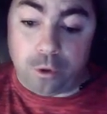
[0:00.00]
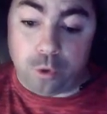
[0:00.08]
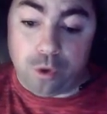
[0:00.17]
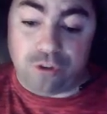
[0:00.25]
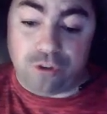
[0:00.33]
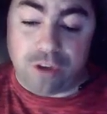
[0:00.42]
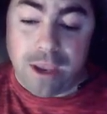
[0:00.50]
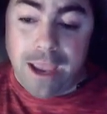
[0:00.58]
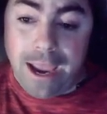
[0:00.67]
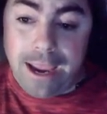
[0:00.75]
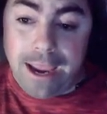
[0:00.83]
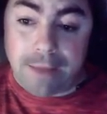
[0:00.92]
Illinois,
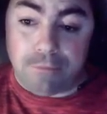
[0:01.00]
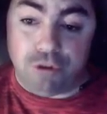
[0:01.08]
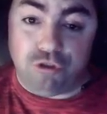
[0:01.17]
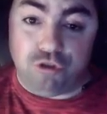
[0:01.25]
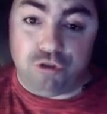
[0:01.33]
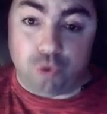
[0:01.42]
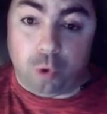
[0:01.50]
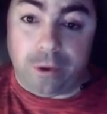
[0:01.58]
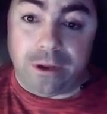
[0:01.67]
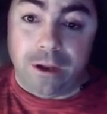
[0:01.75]
and Missouri.